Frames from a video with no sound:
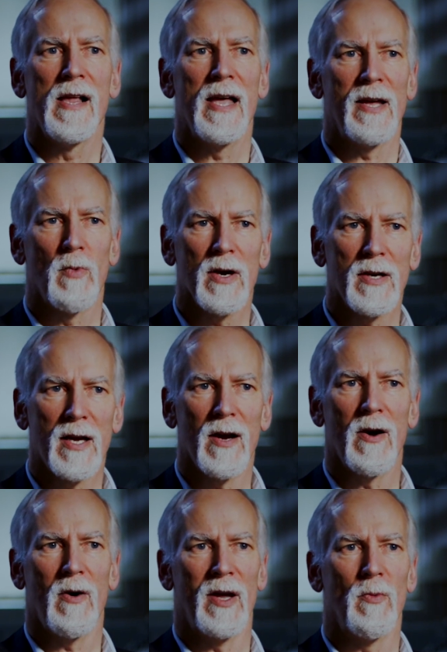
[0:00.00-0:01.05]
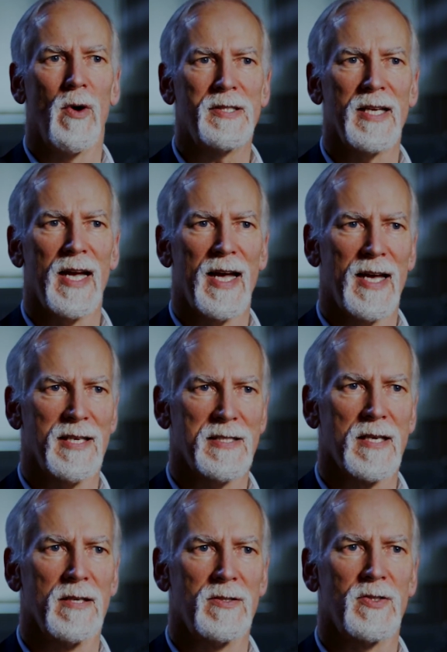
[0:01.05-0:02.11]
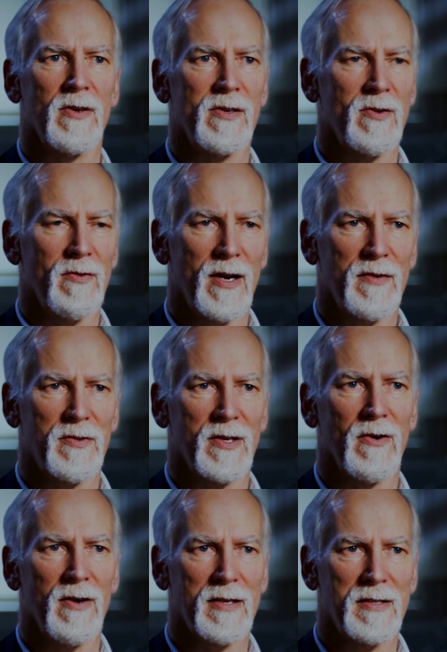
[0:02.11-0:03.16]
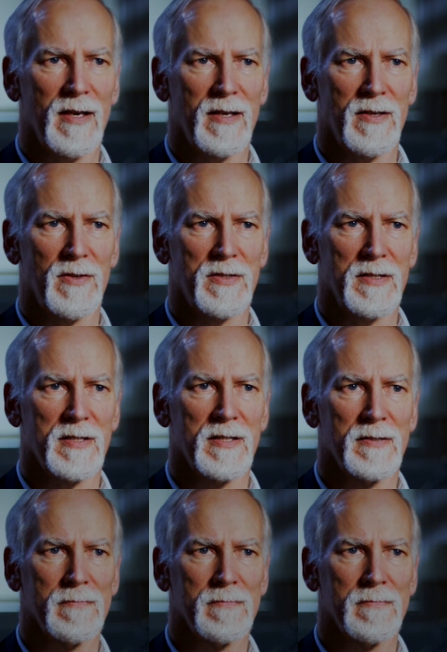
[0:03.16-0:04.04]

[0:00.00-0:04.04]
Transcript: and where to go and what to ask to try to arrive at the correct diagnosis.